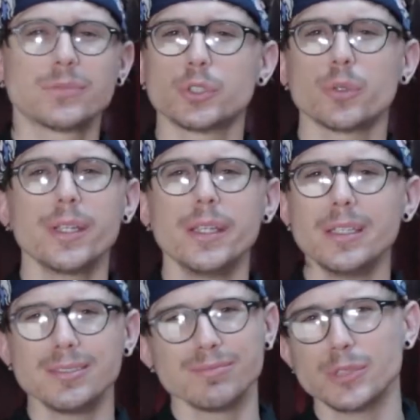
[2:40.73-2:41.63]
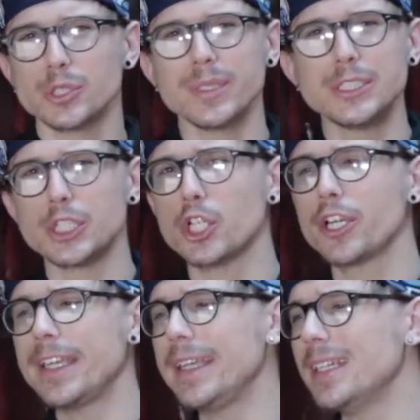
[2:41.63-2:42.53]

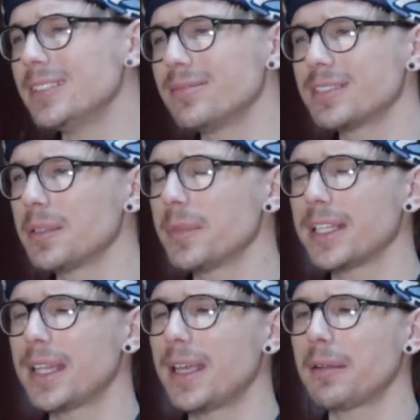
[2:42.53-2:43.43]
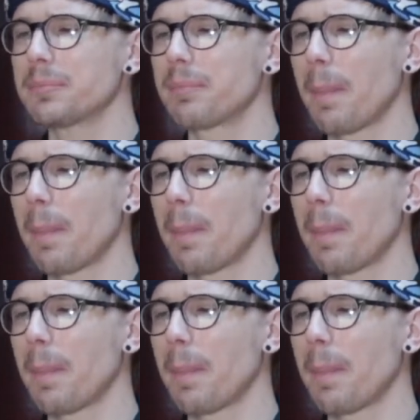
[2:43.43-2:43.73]
tree-charty, something like that.